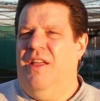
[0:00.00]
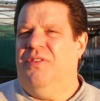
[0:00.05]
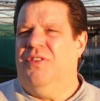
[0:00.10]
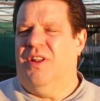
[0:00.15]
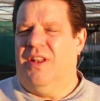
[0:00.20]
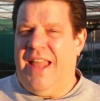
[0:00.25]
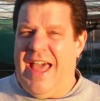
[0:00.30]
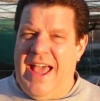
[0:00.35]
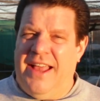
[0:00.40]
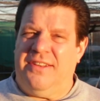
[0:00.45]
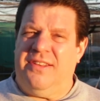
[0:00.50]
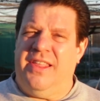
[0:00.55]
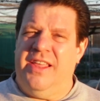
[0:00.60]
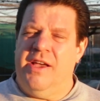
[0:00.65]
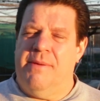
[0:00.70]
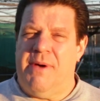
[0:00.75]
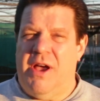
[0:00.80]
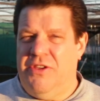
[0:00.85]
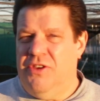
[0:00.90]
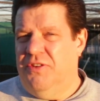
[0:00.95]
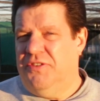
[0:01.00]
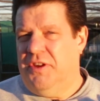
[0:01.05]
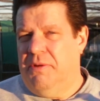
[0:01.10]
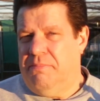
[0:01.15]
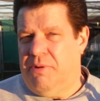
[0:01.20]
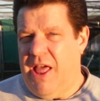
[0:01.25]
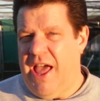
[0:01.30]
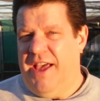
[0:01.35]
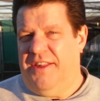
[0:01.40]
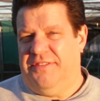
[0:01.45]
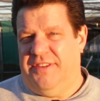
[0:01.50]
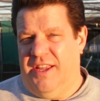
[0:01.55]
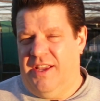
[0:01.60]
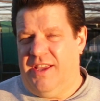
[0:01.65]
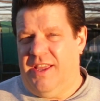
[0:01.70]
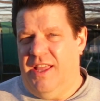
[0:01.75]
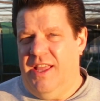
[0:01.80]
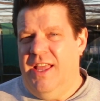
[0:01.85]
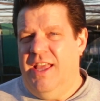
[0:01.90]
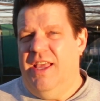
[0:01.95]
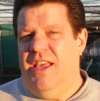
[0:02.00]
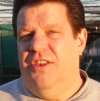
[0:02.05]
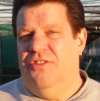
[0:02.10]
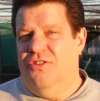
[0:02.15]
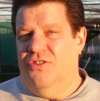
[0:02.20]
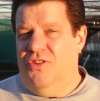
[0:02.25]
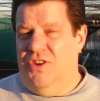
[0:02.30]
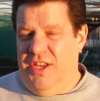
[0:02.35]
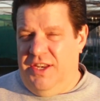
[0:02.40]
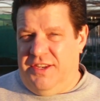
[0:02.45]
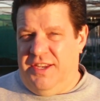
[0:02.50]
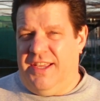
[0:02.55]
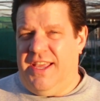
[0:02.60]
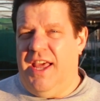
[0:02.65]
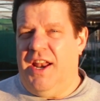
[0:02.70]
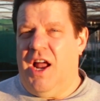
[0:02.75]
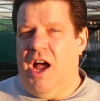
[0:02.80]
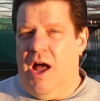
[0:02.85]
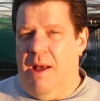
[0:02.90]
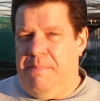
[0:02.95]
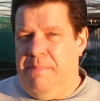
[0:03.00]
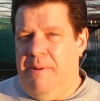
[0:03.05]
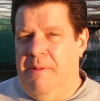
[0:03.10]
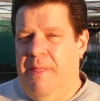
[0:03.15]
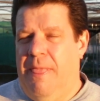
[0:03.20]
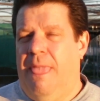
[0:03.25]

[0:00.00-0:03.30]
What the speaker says: The last thing about using plastic is you need to get up